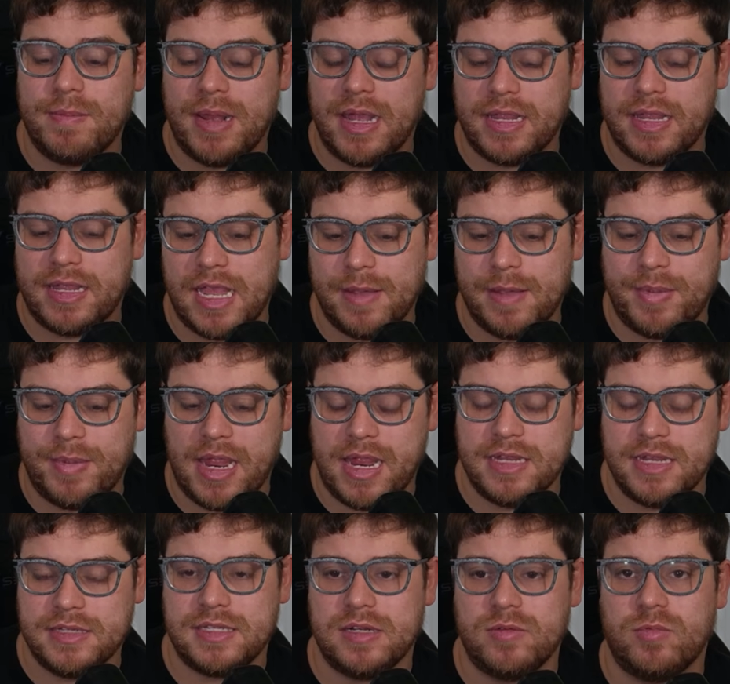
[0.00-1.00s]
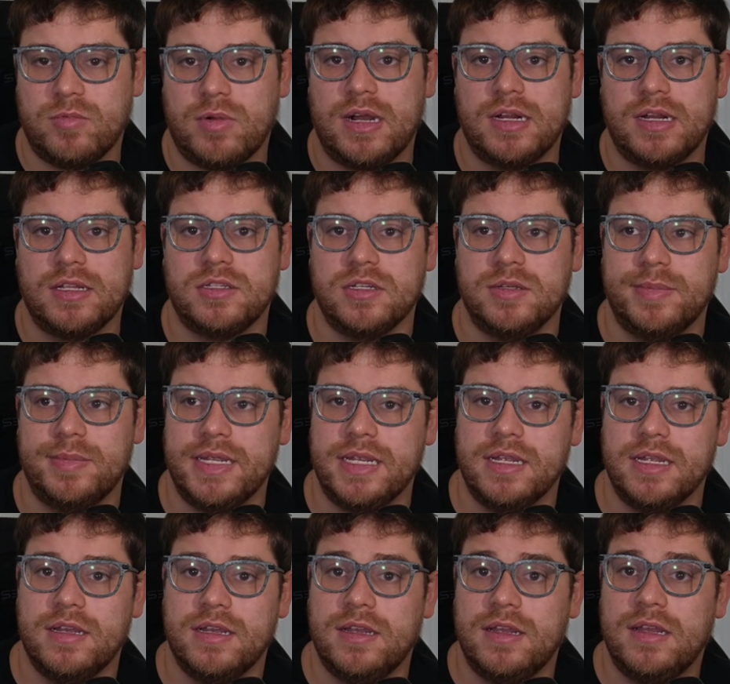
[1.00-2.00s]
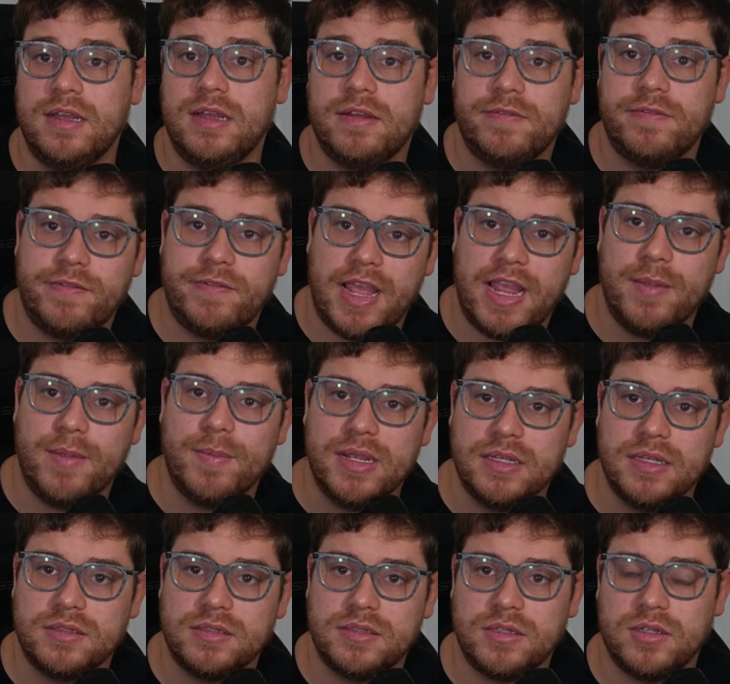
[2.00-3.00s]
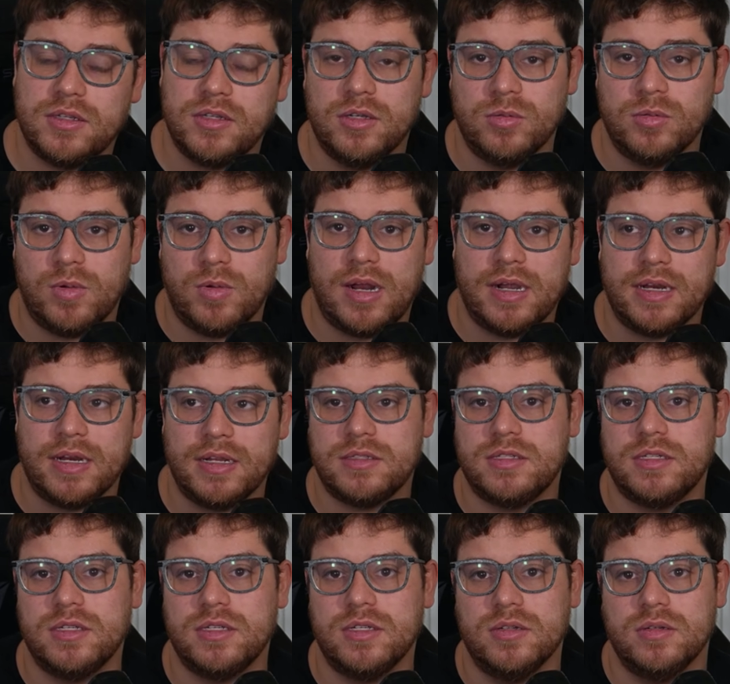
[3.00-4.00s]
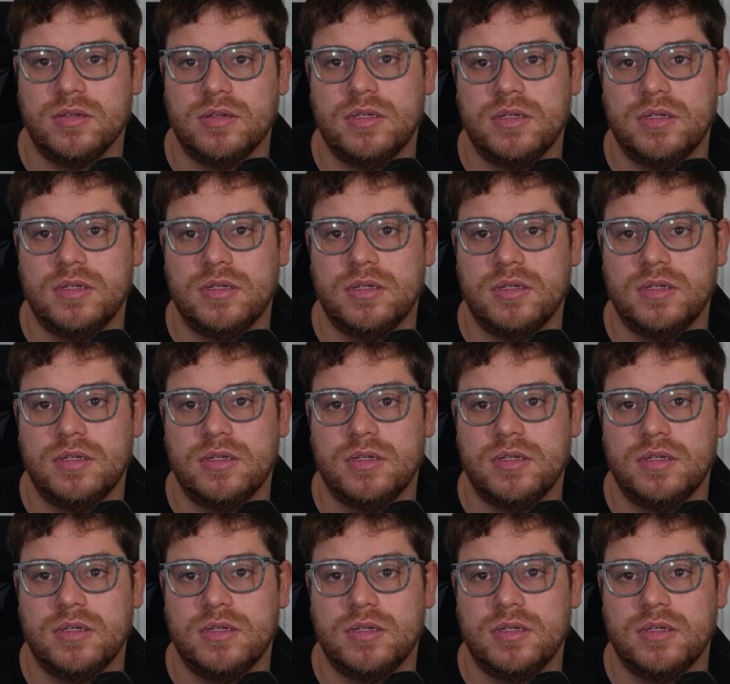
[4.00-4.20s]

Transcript: campaigns that wanted to be famous or wanted to